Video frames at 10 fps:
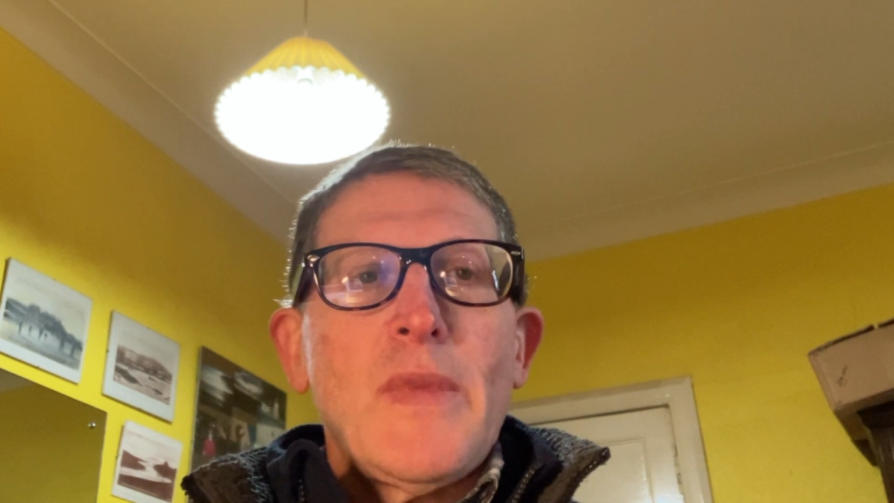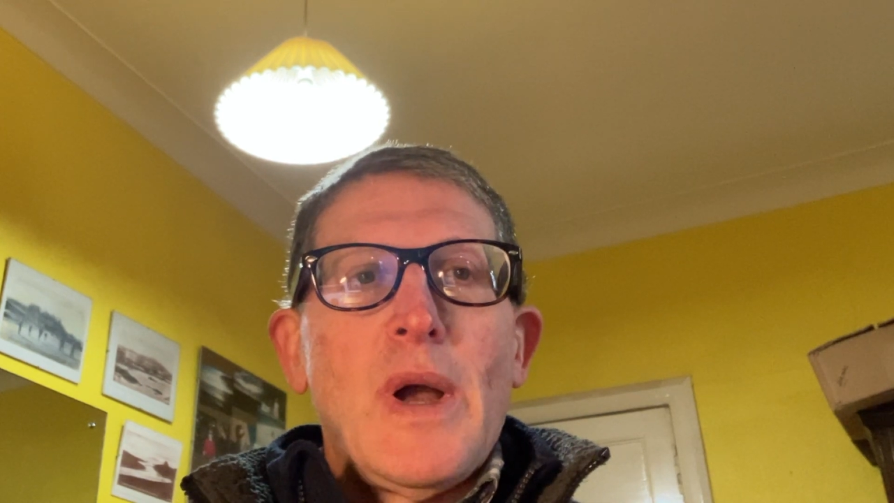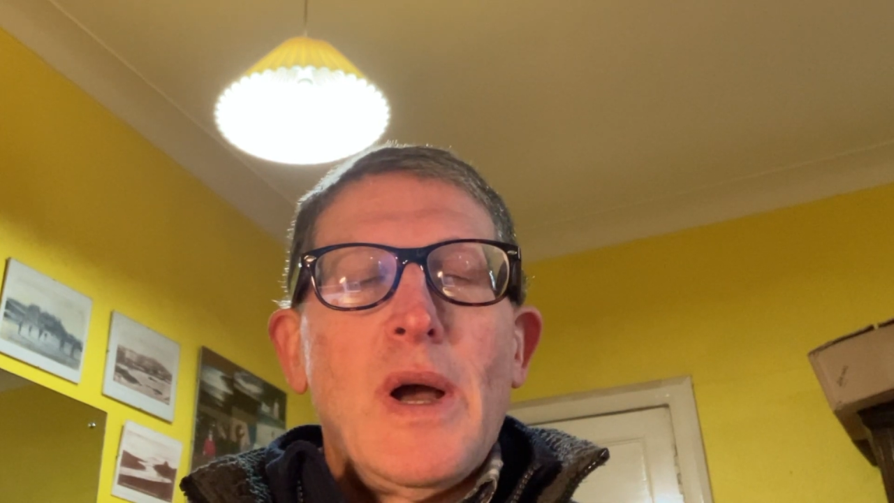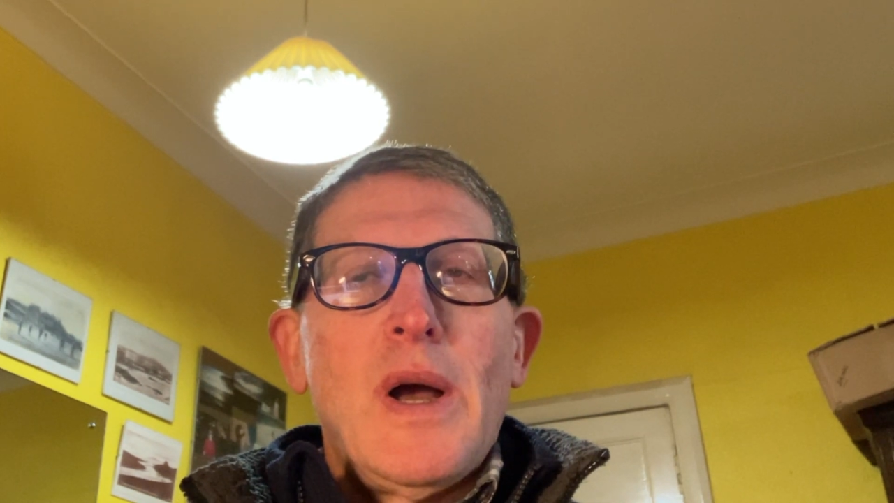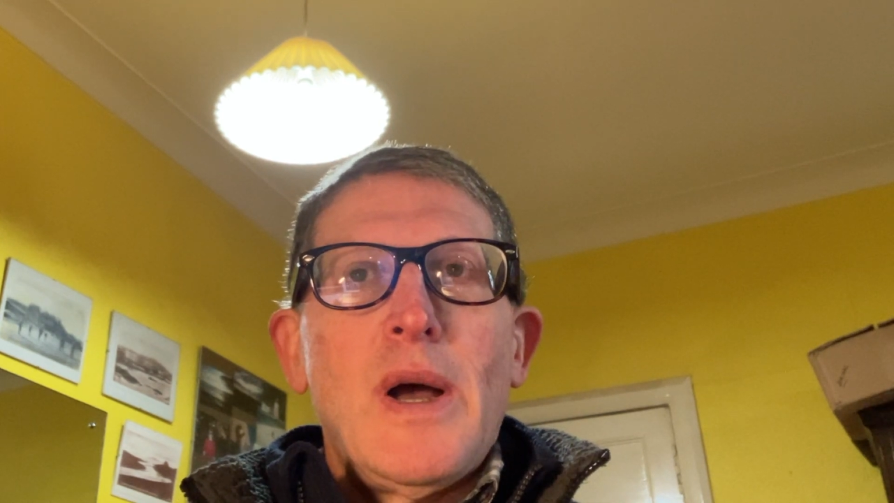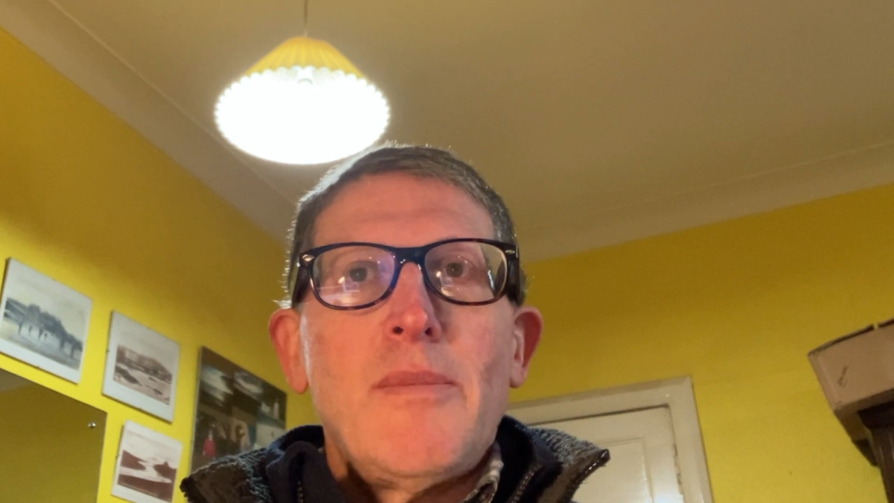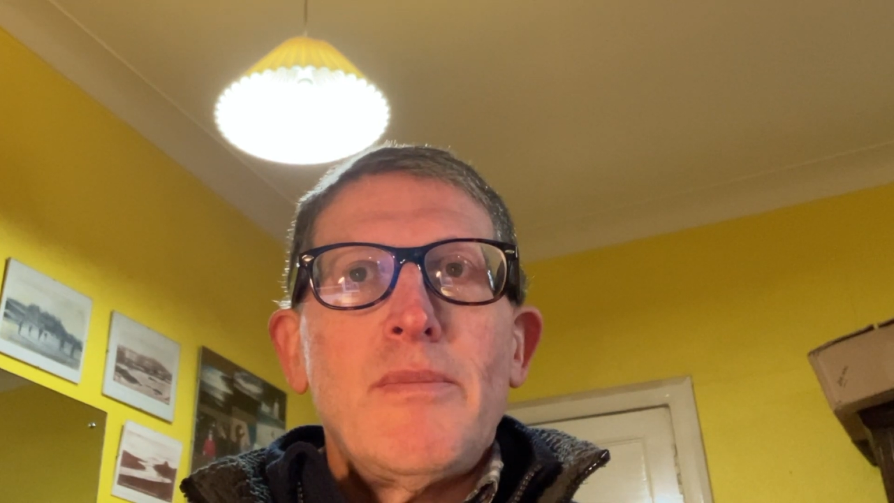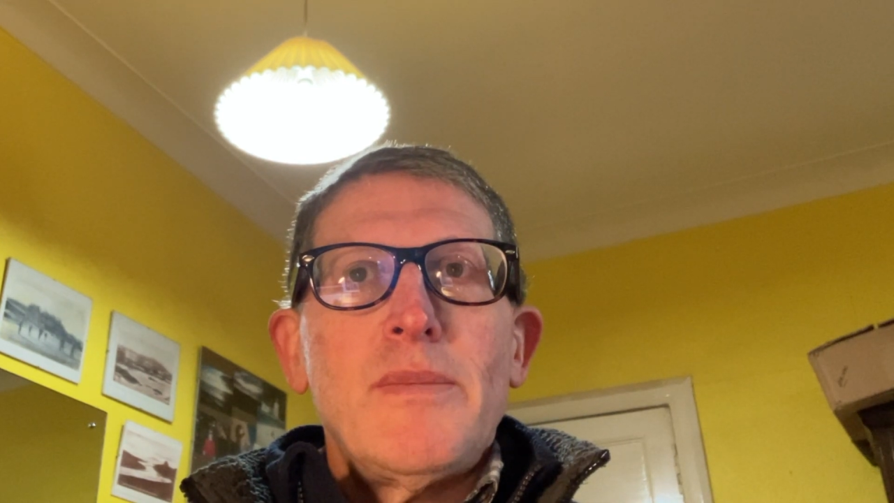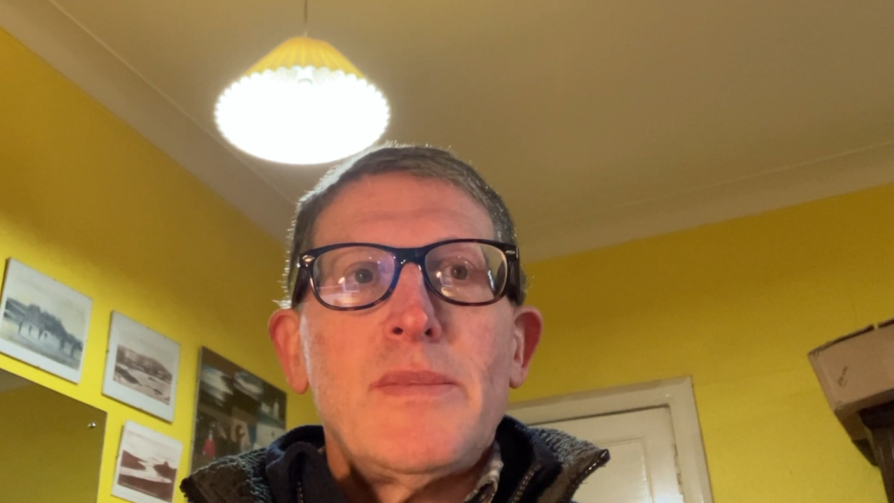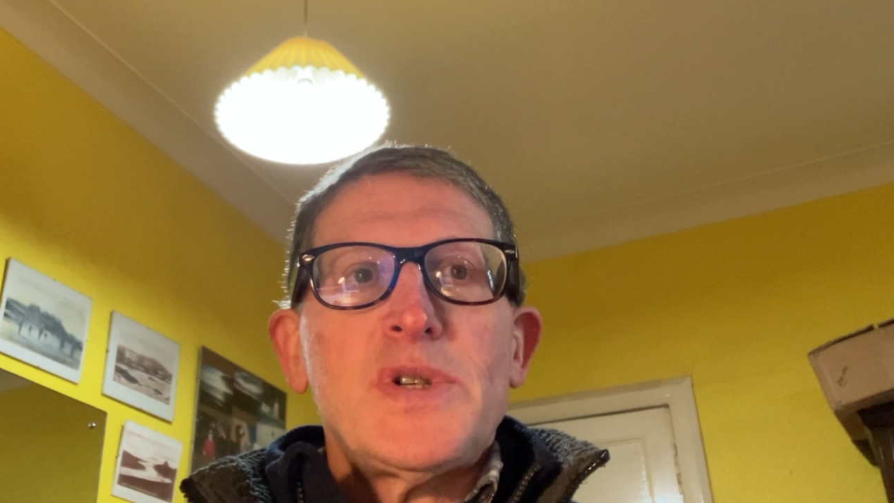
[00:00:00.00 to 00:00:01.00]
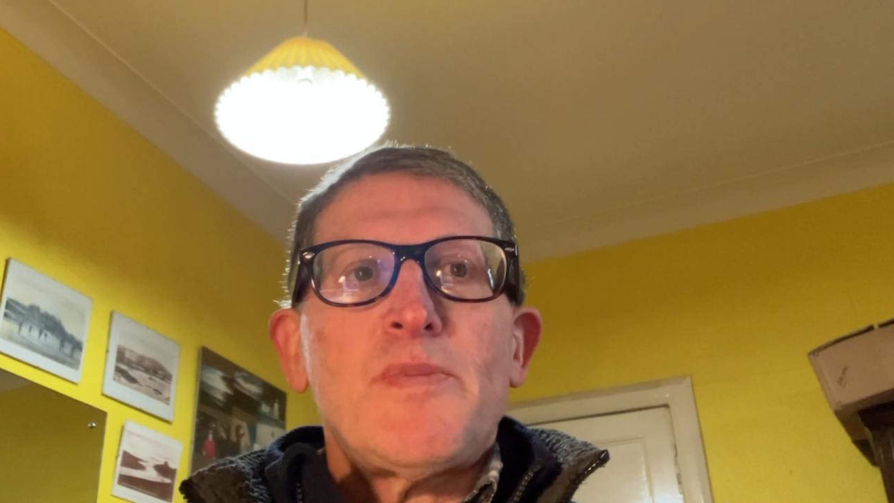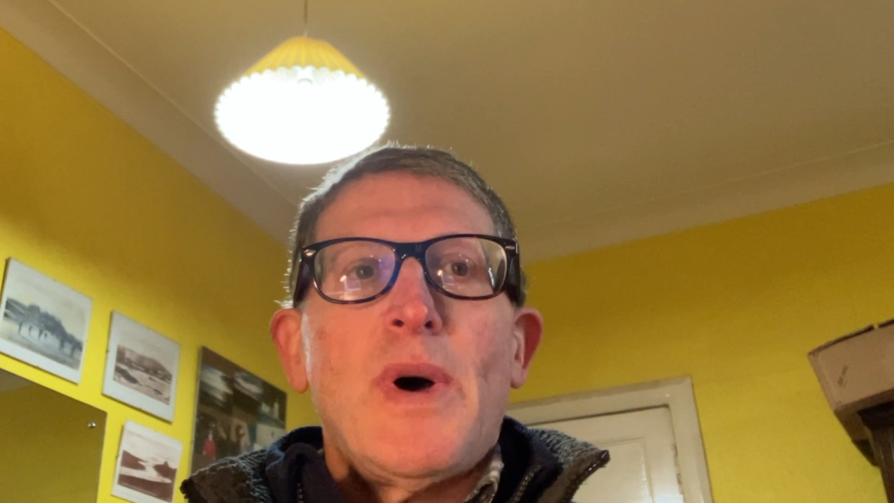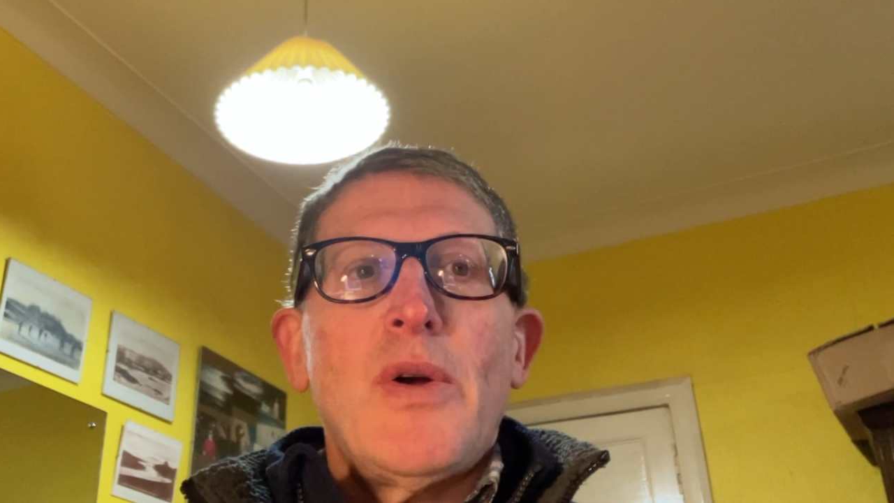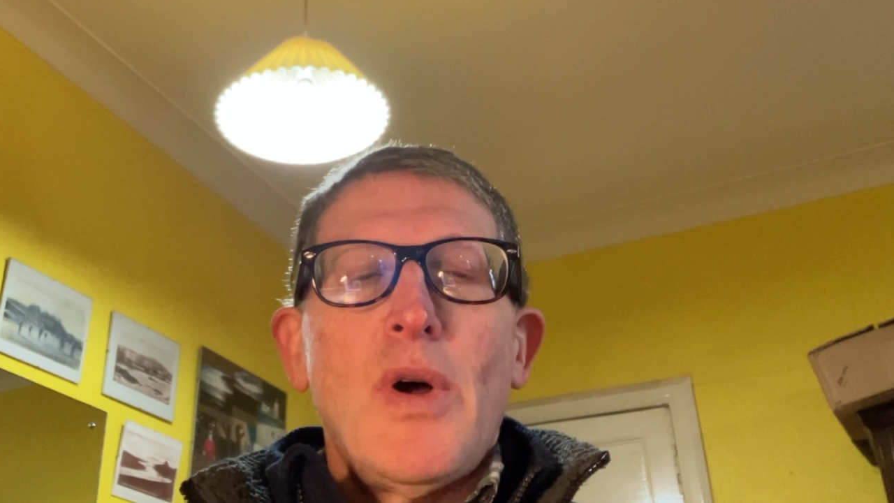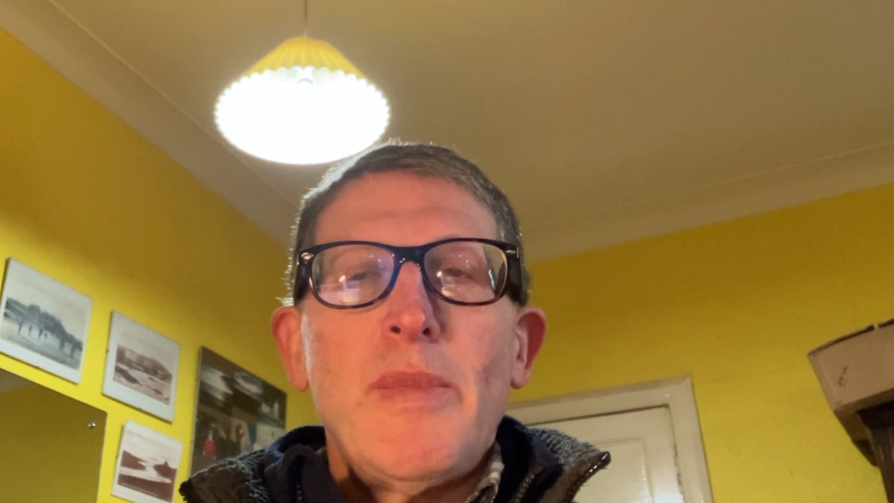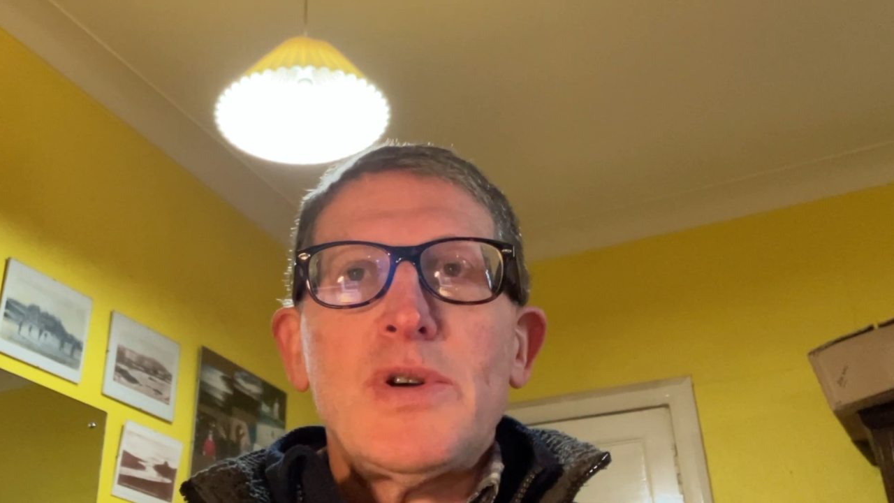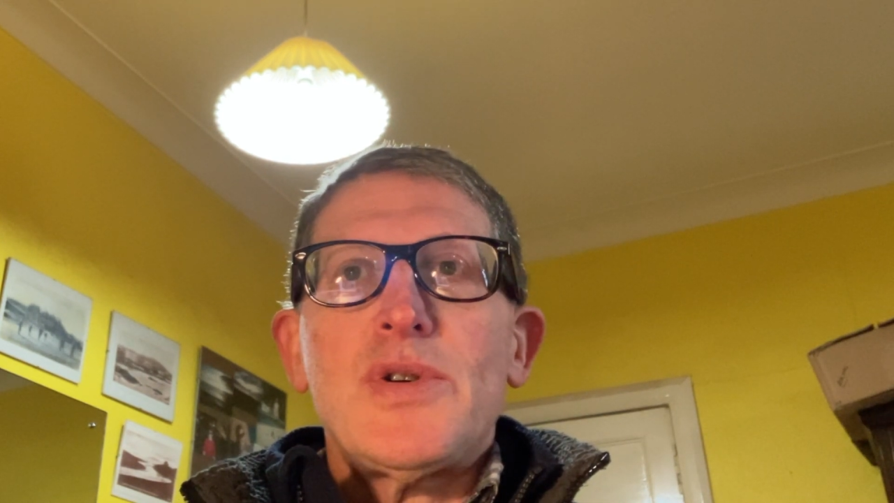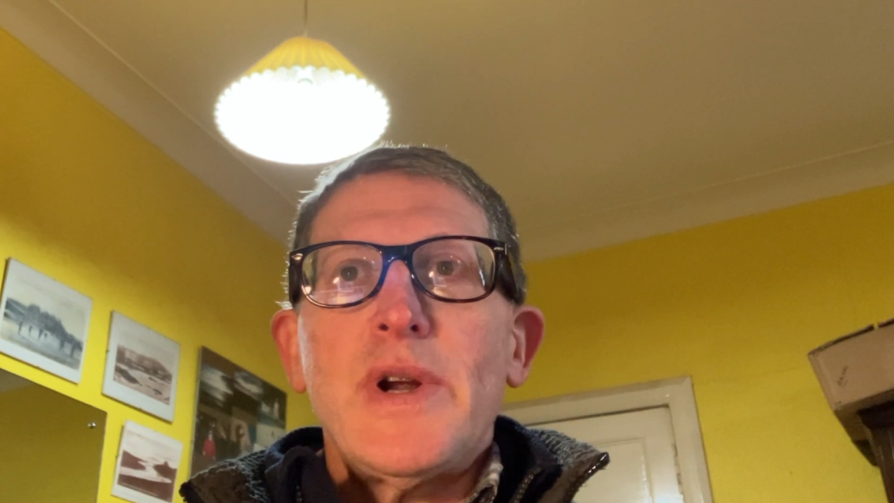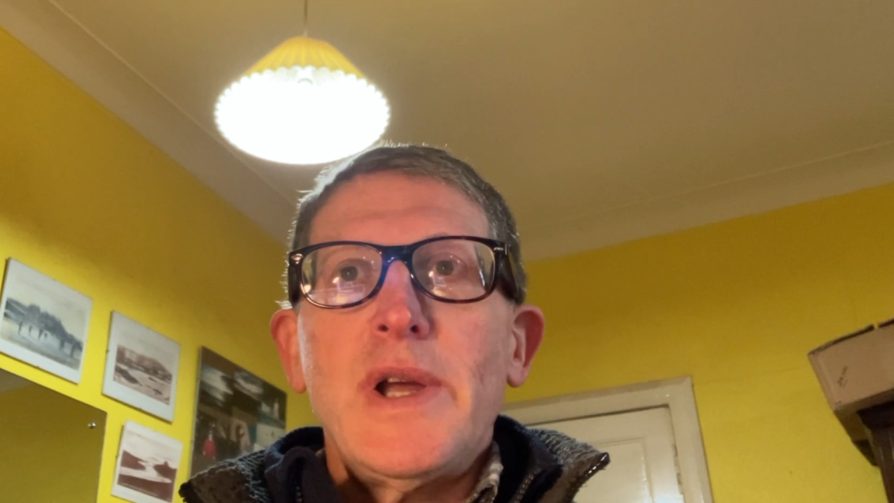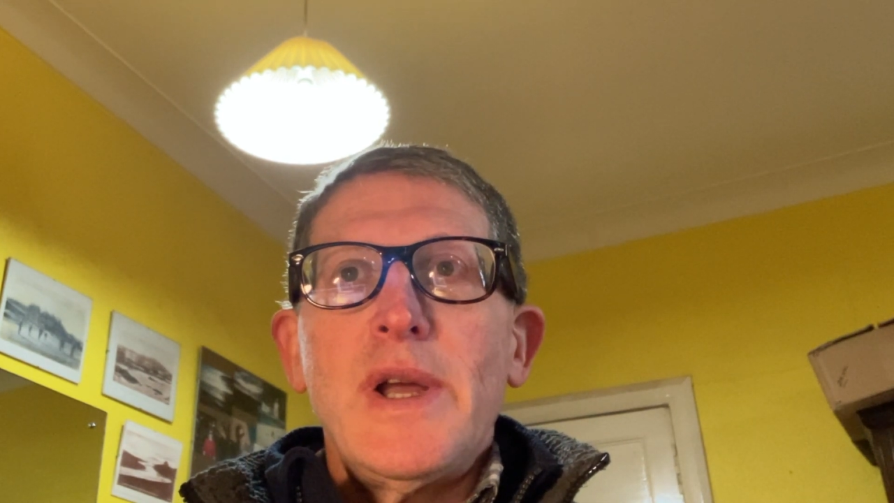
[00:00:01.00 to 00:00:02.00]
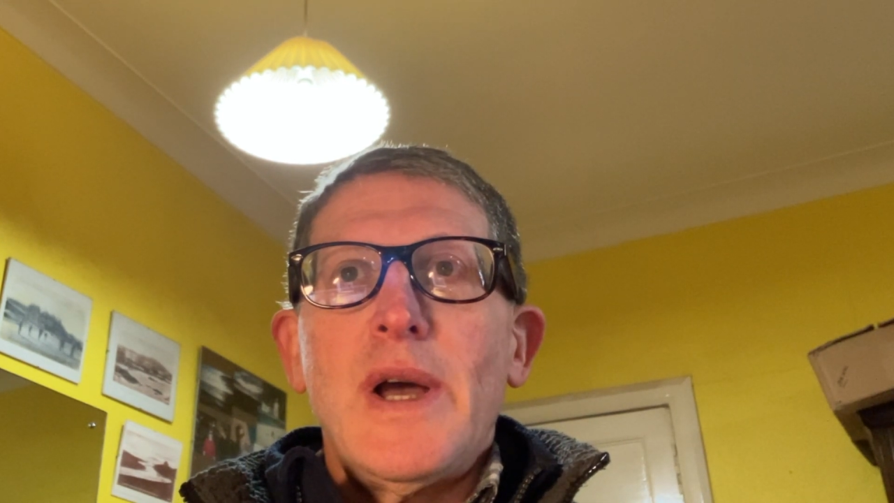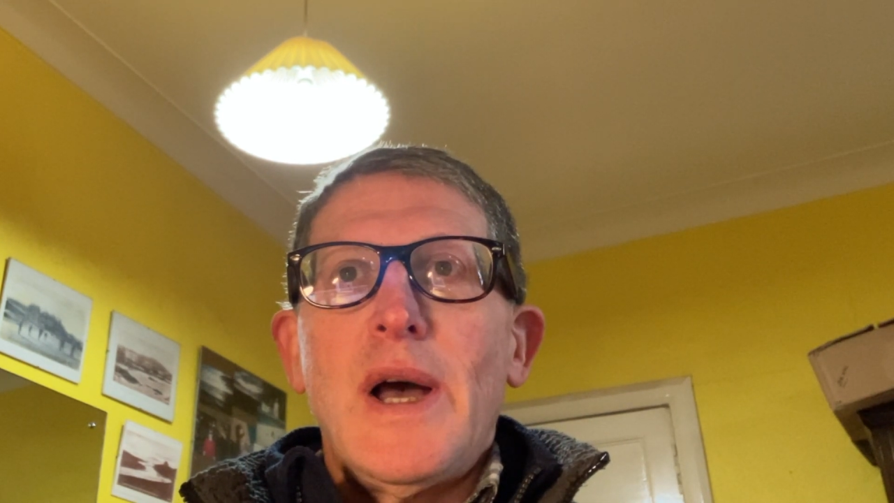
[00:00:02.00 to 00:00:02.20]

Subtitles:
spirometry,